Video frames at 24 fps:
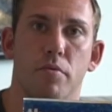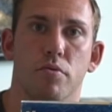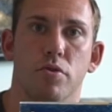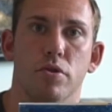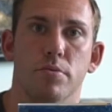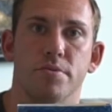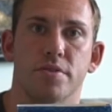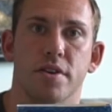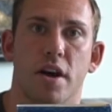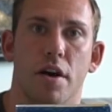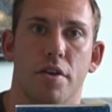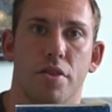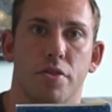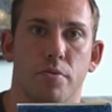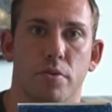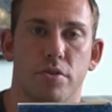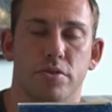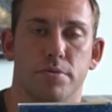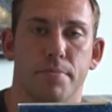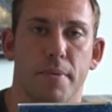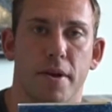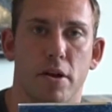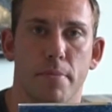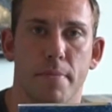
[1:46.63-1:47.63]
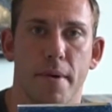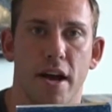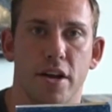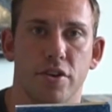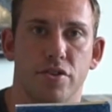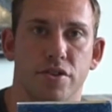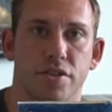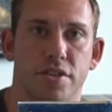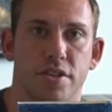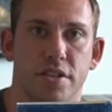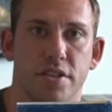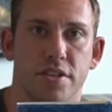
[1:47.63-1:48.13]
rooms out, throw some air
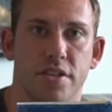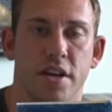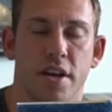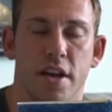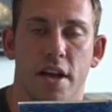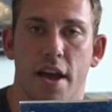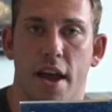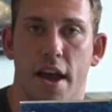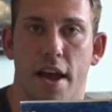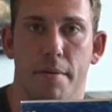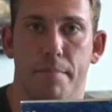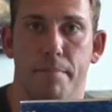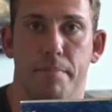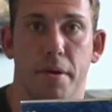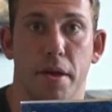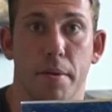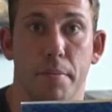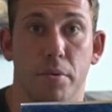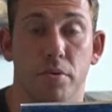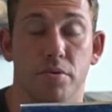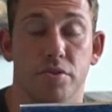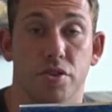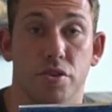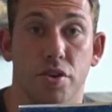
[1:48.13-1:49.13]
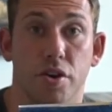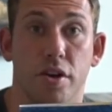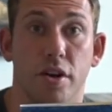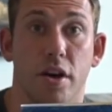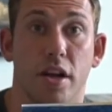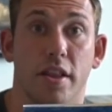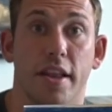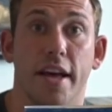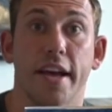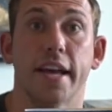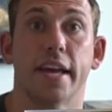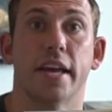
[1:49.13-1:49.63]
mattresses, and people took
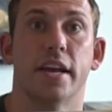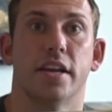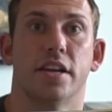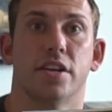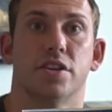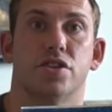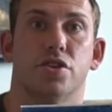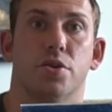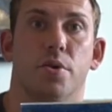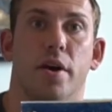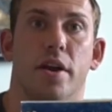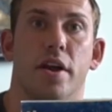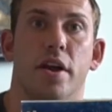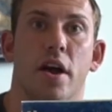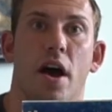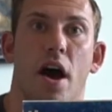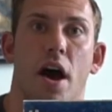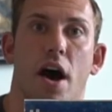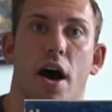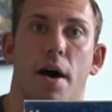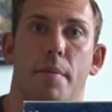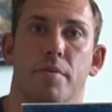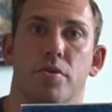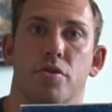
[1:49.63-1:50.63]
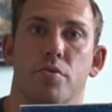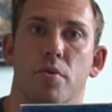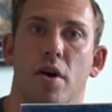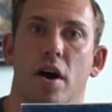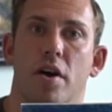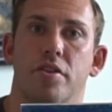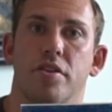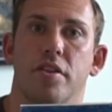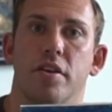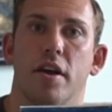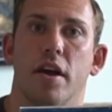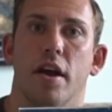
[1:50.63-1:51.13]
a liking to it.
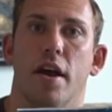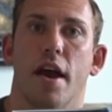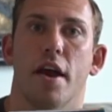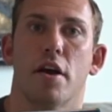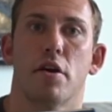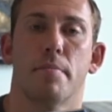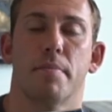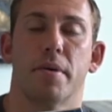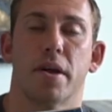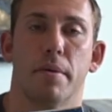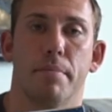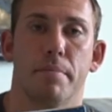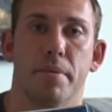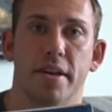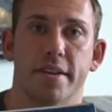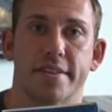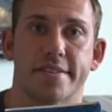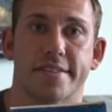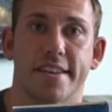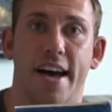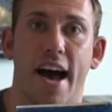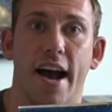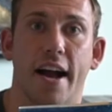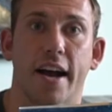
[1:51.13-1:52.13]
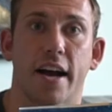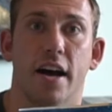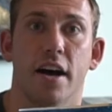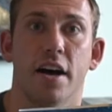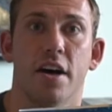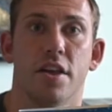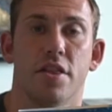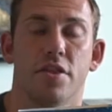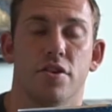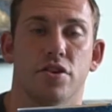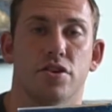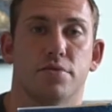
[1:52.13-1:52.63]
Throughout the Airbnb
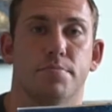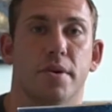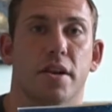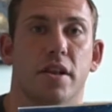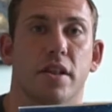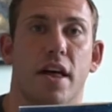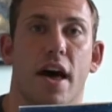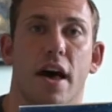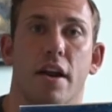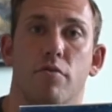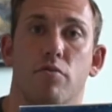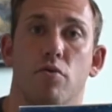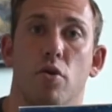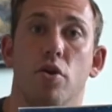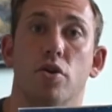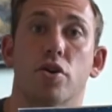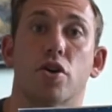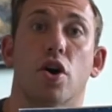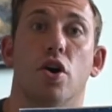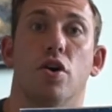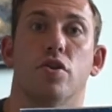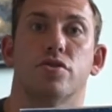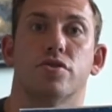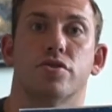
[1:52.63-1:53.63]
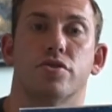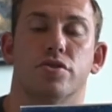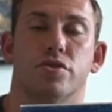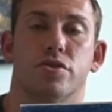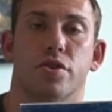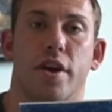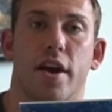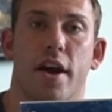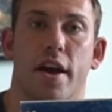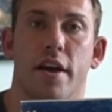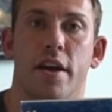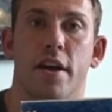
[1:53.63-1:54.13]
saga, there's been a lot of roller coasters.
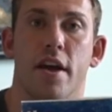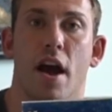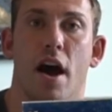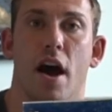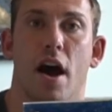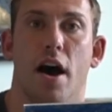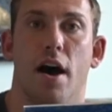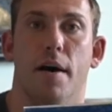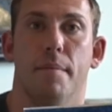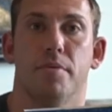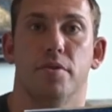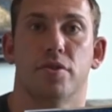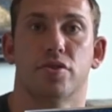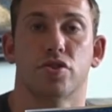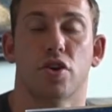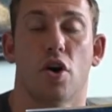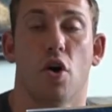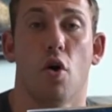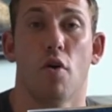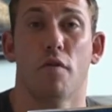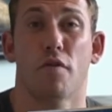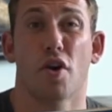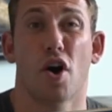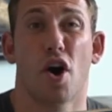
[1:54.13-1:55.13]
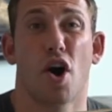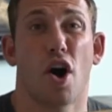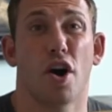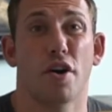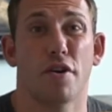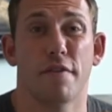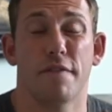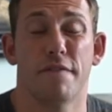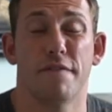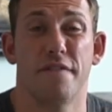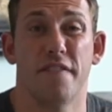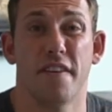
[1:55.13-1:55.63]
Okay, there's over
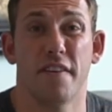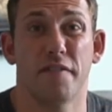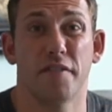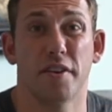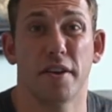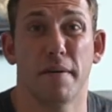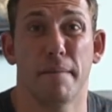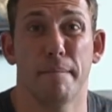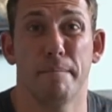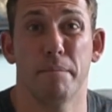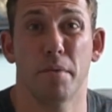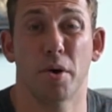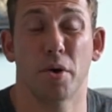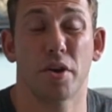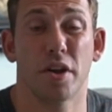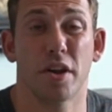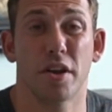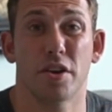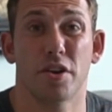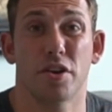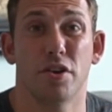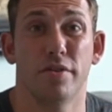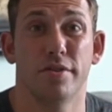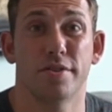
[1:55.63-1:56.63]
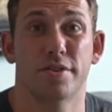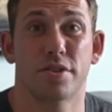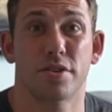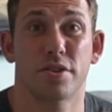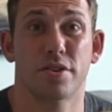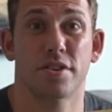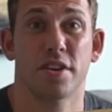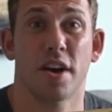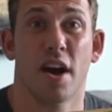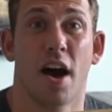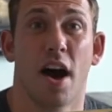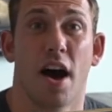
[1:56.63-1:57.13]
150 million
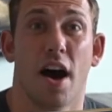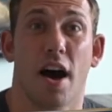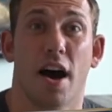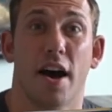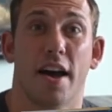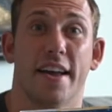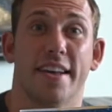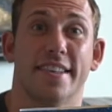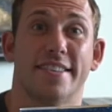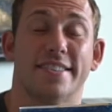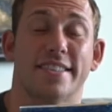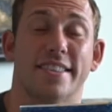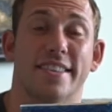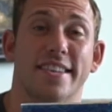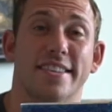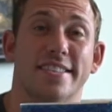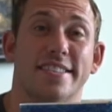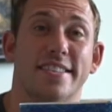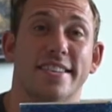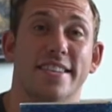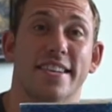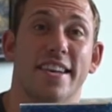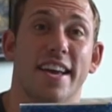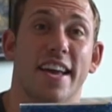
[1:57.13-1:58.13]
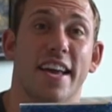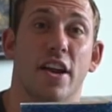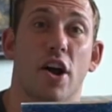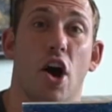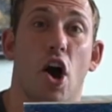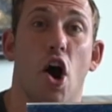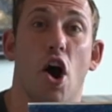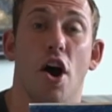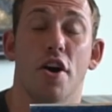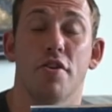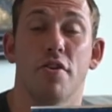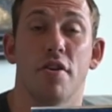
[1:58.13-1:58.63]
users. It's listed in
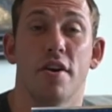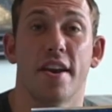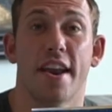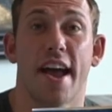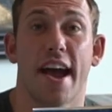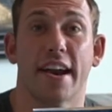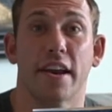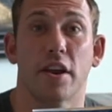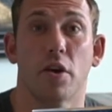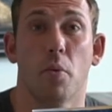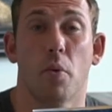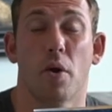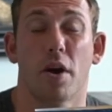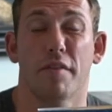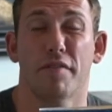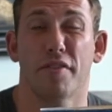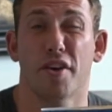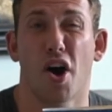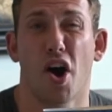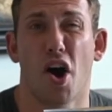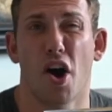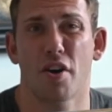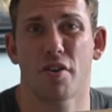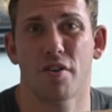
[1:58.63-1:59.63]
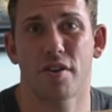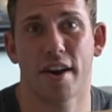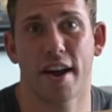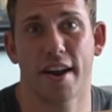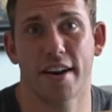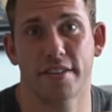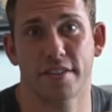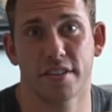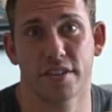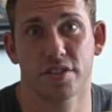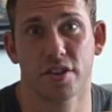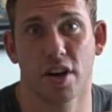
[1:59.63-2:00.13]
191 of the
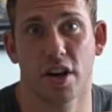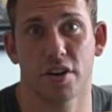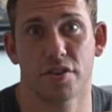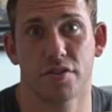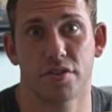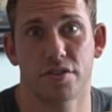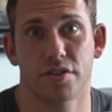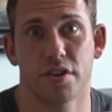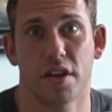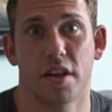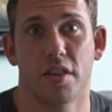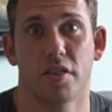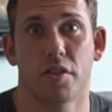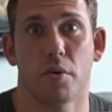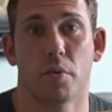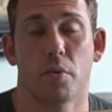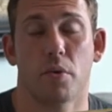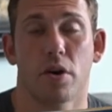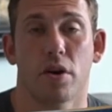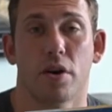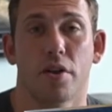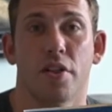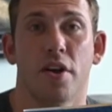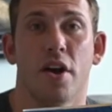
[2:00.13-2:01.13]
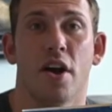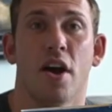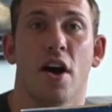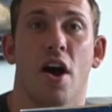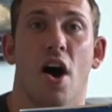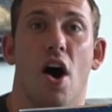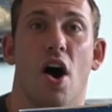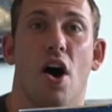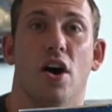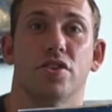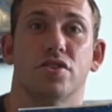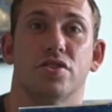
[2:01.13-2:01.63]
196 countries in the world.
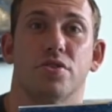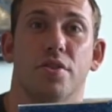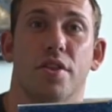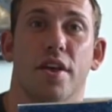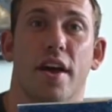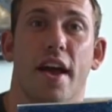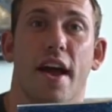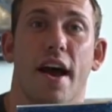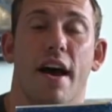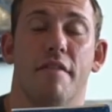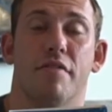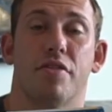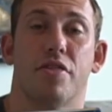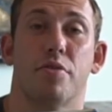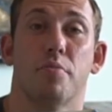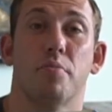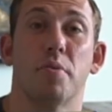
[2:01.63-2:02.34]
Also, they have